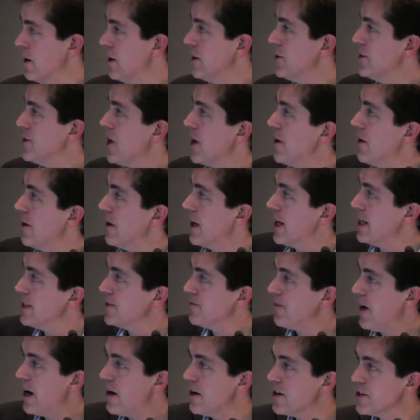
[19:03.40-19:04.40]
So as
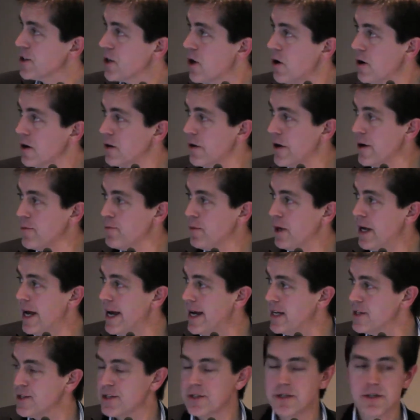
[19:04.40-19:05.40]
far as cochlear
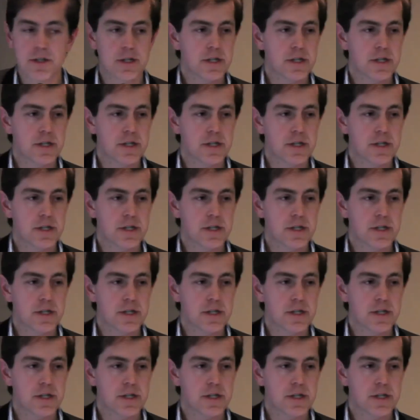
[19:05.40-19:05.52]
implants,